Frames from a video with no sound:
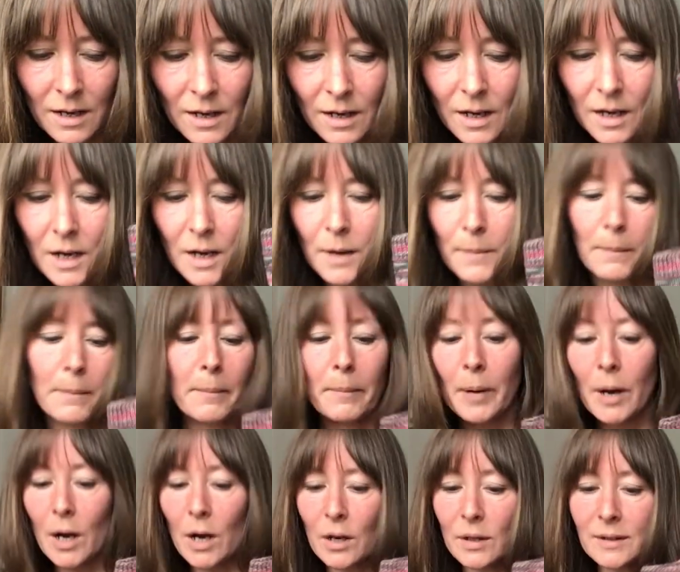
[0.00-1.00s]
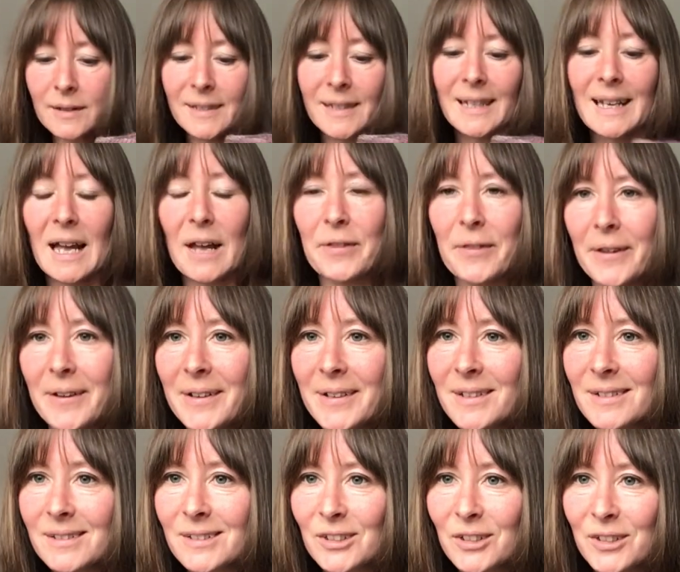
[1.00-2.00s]
Purl Together.
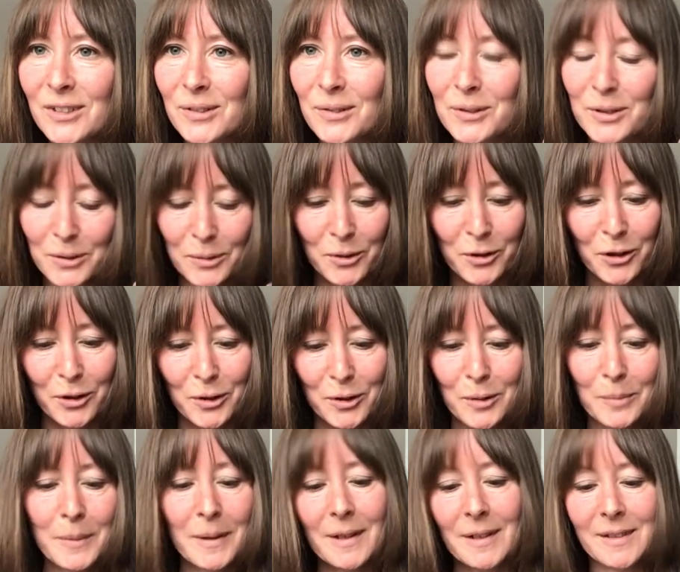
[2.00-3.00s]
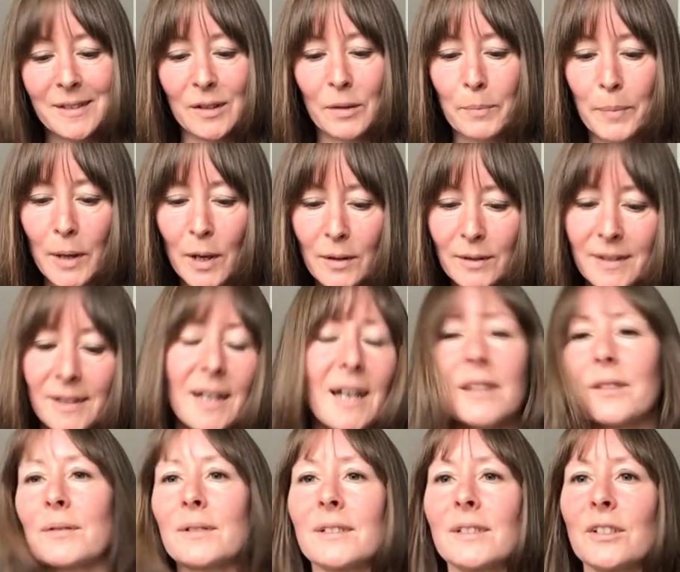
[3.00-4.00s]
She's on YouTube. So Purl
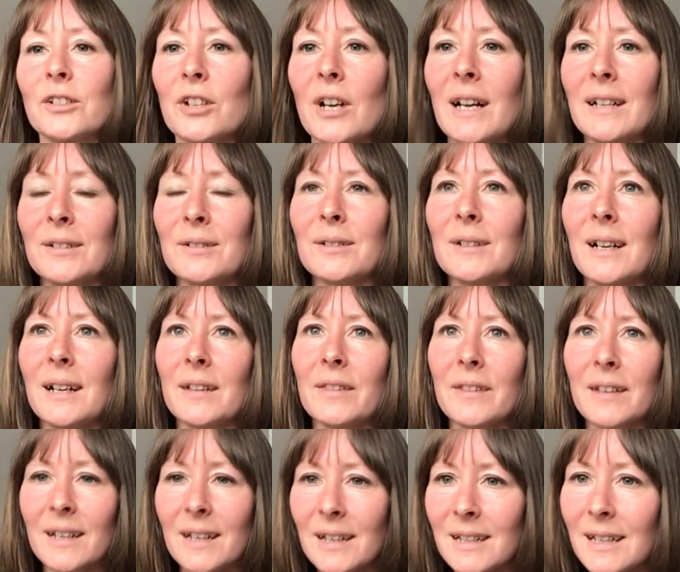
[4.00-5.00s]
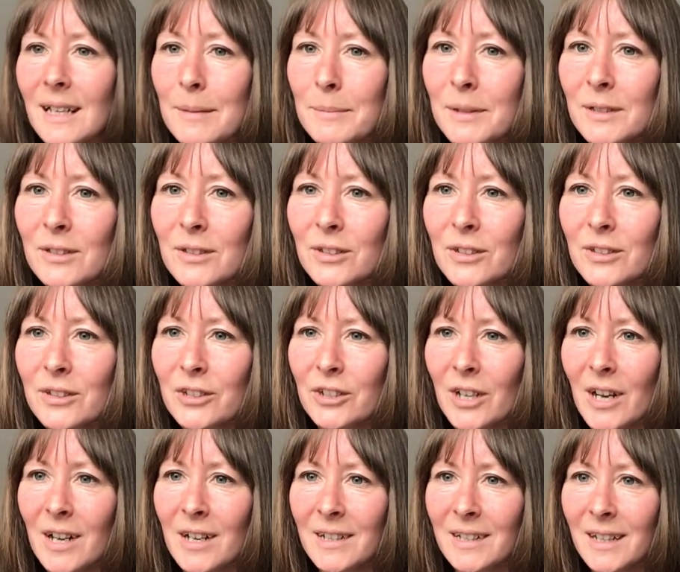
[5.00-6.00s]
Together is the channel. I think her name is
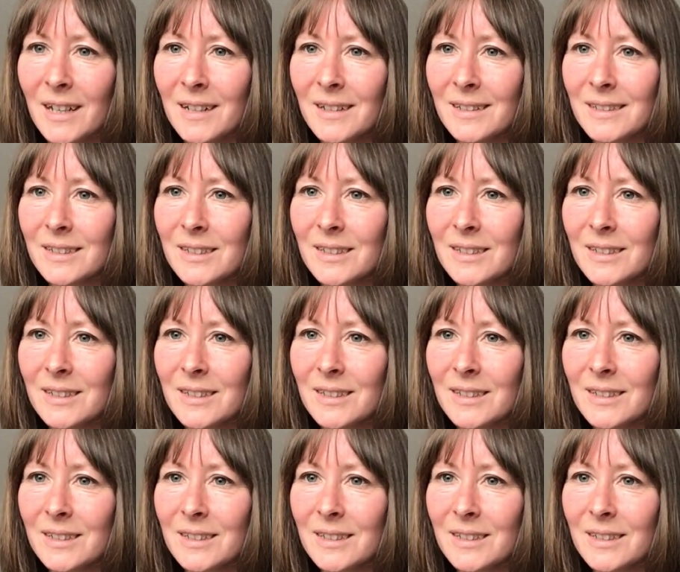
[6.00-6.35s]
Jana.